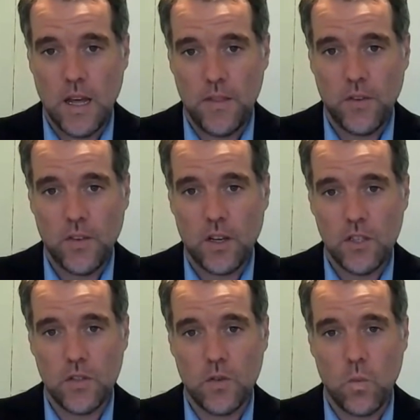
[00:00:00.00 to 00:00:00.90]
and this
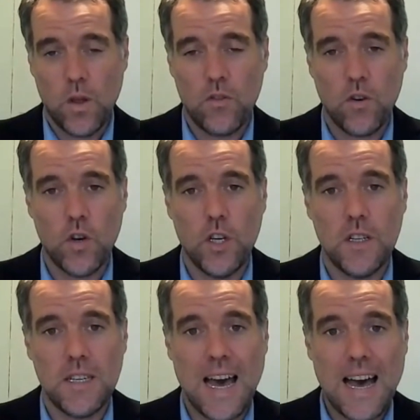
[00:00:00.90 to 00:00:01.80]
touches on whether or not you
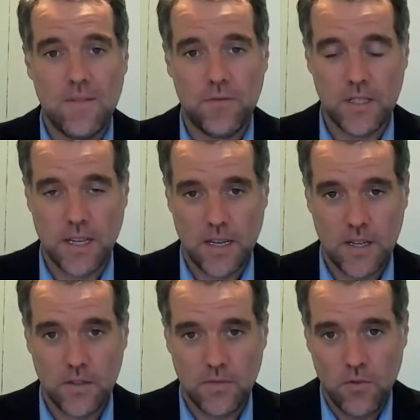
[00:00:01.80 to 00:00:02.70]
need to
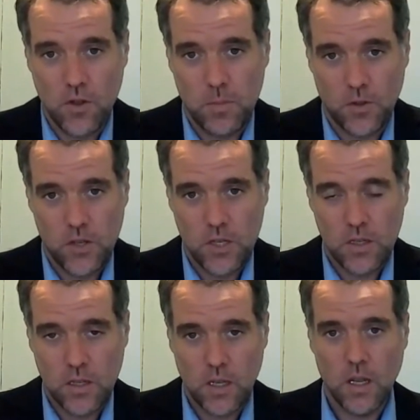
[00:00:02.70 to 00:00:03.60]
advertise for the
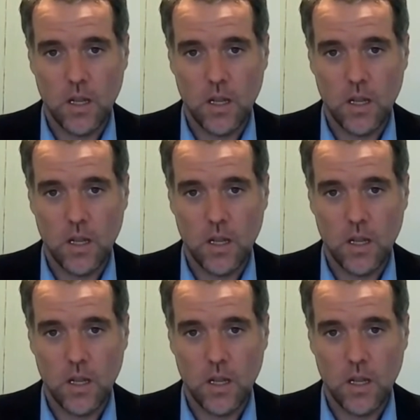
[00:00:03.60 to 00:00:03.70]
position.